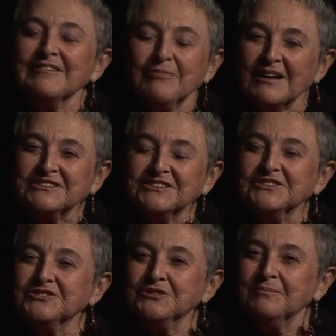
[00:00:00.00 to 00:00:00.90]
I
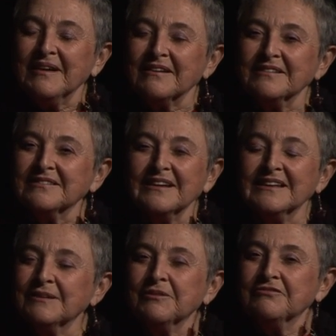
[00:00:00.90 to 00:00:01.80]
watched these 2 parents,
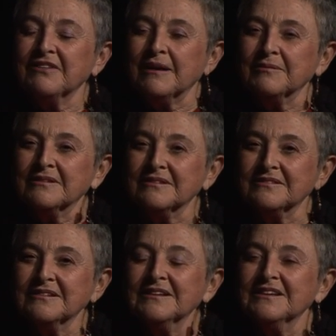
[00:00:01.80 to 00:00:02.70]
and they were
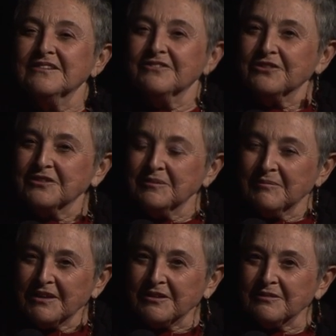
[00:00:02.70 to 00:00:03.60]
fabulous. First,
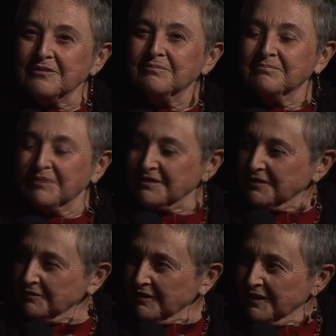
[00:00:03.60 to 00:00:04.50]
the mother
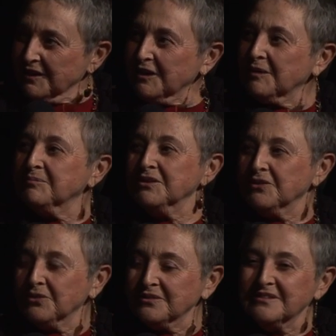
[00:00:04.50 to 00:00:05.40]
picks her up
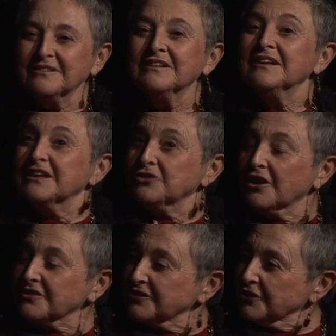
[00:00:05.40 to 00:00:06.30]
and holds her,
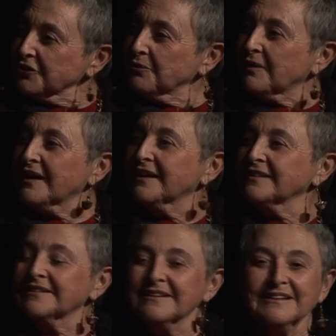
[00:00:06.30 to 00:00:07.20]
talks to her
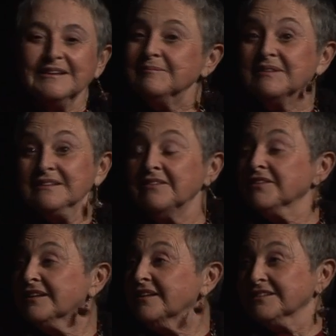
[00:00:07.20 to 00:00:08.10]
quietly, but
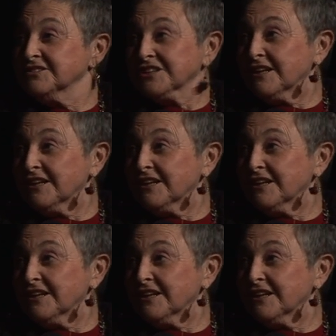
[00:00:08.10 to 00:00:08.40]
nevertheless, the